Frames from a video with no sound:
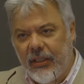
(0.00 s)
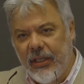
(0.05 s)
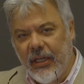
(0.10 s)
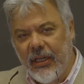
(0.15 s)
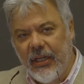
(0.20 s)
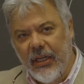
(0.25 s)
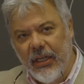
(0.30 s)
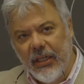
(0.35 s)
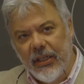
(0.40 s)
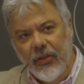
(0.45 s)

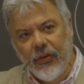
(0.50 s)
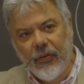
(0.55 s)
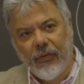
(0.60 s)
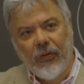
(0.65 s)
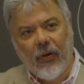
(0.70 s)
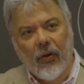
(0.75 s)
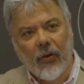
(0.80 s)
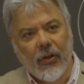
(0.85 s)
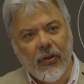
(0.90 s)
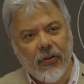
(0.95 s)
need to
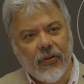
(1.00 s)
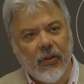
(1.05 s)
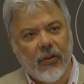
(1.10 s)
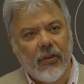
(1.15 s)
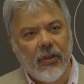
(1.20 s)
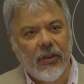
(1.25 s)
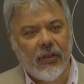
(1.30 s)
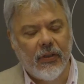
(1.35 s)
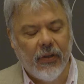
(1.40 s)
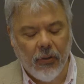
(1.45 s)
focus
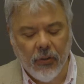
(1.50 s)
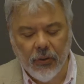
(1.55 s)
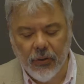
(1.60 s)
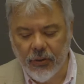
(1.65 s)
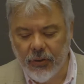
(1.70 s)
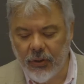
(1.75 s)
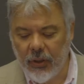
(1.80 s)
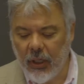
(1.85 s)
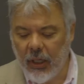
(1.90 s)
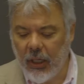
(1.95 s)
on
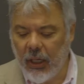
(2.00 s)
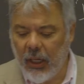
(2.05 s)
discourse